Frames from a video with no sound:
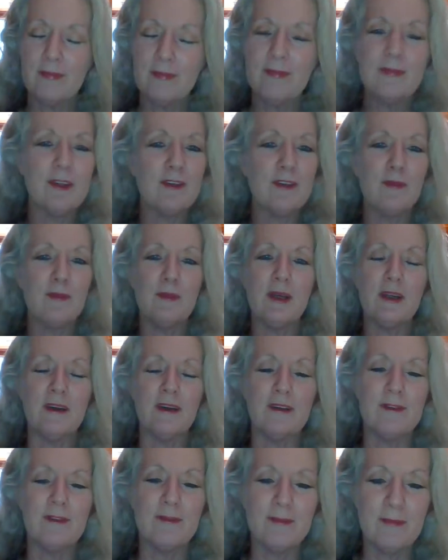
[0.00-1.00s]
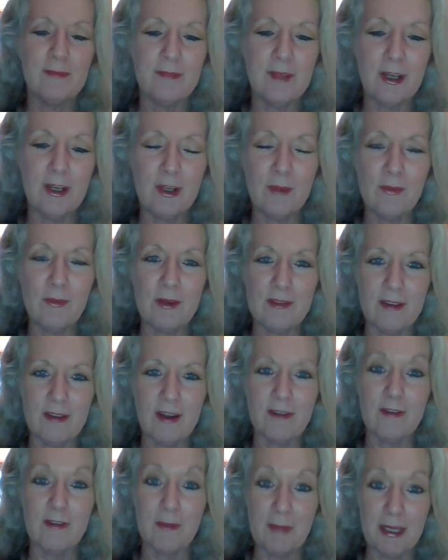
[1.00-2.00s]
Doesn't matter. I know what it's
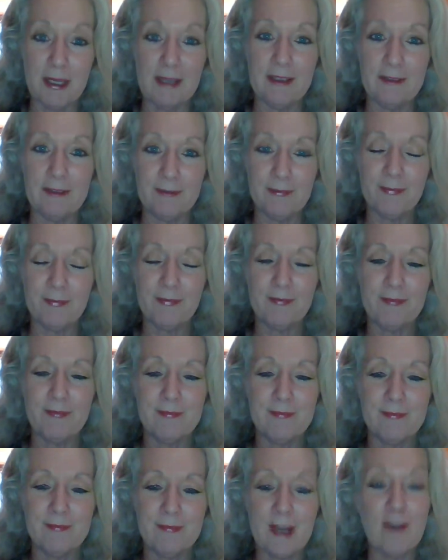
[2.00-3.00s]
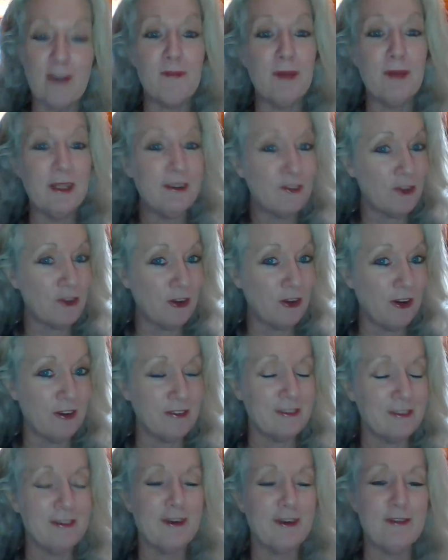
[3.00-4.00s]
like for me. I've been a child.
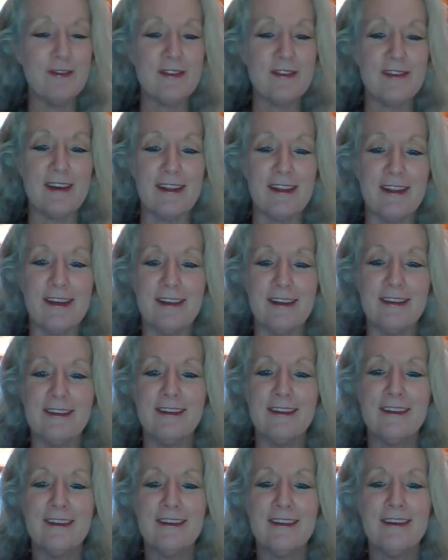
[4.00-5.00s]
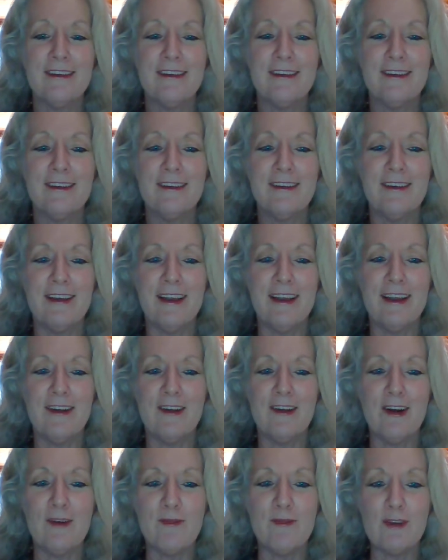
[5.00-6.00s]
I often say that. And
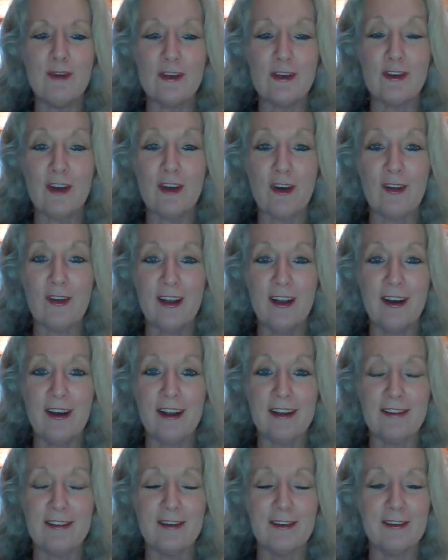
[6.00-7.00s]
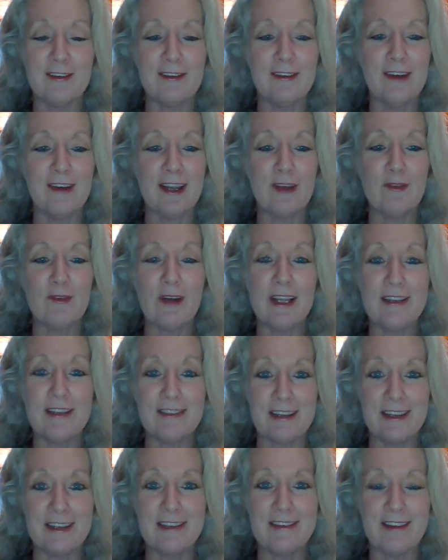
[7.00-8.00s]
I'm very childlike, so I can relate to
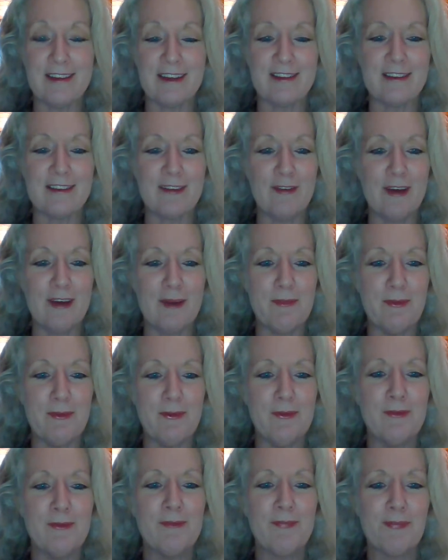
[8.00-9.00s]
kids actually far more.